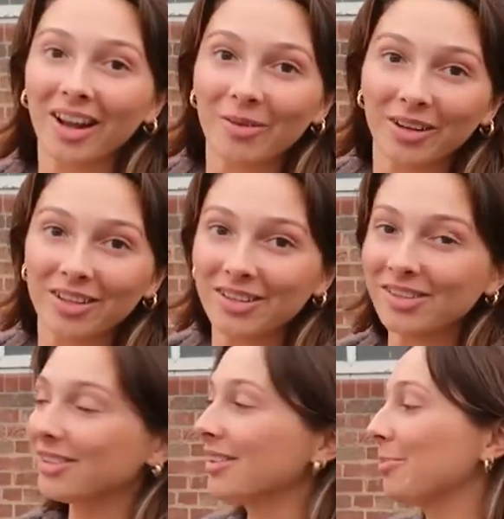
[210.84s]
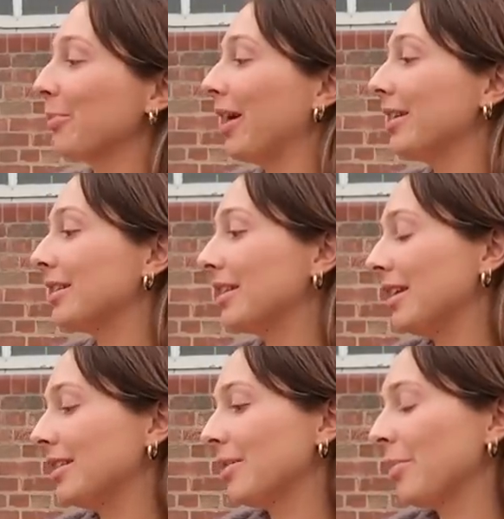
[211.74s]
that I want to use, but
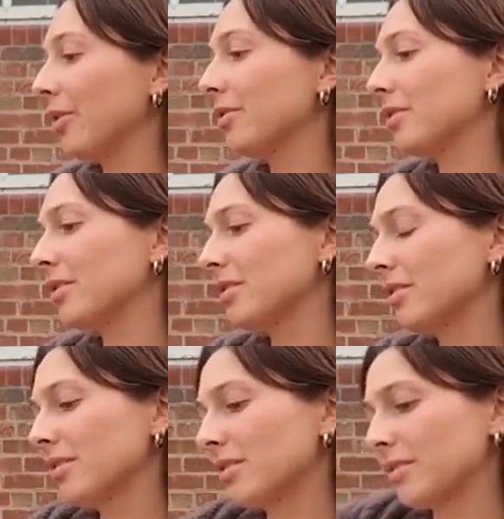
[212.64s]
these are the posters.